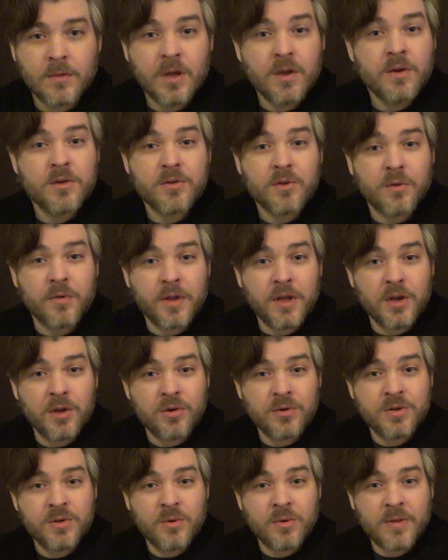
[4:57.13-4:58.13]
So in the
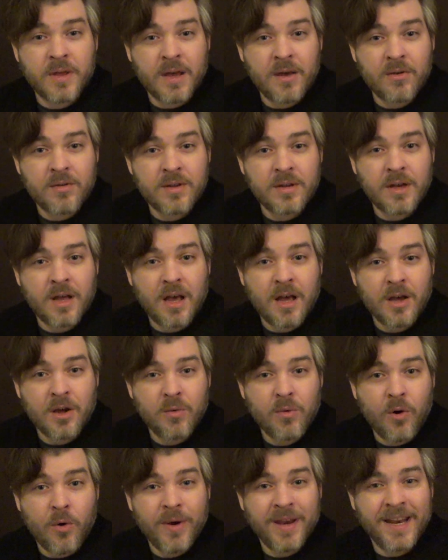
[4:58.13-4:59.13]
year 2000,
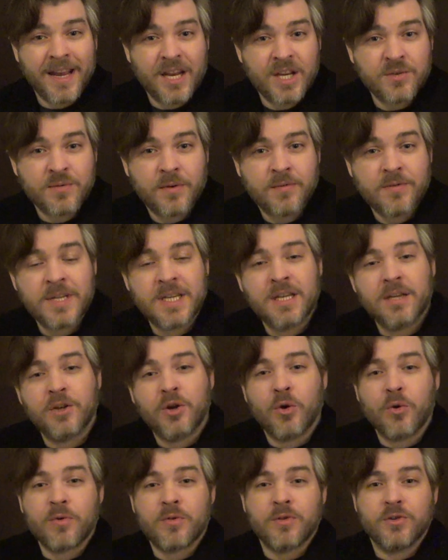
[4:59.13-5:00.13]
Hakuho at age 15
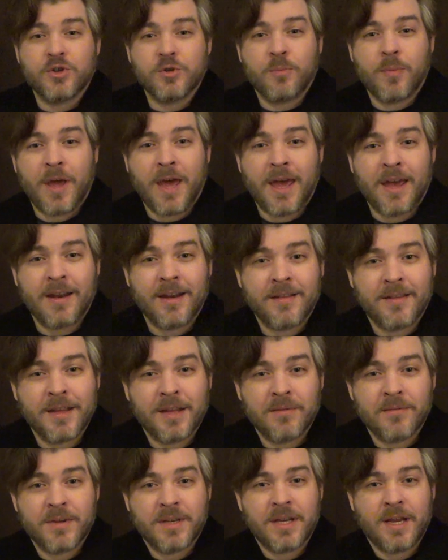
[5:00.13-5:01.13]
goes to Japan at the
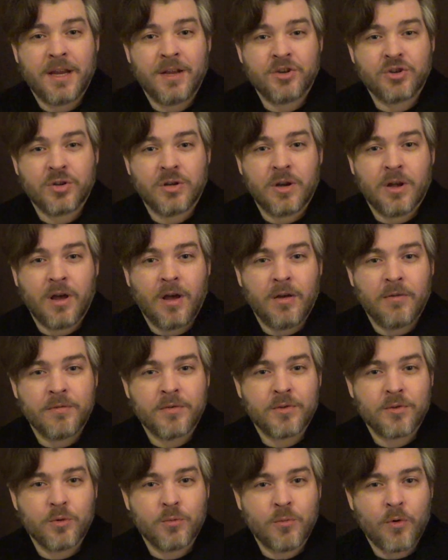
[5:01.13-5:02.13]
invitation of
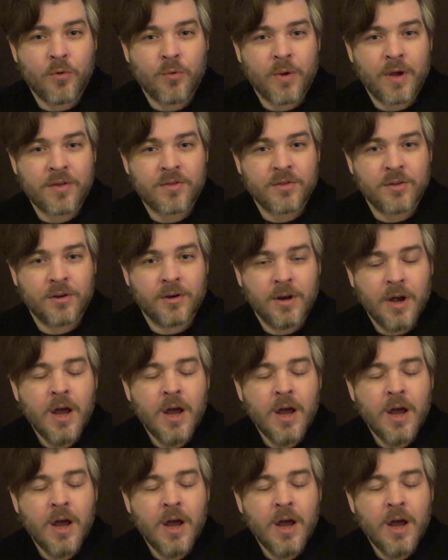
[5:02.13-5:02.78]
sumo wrestler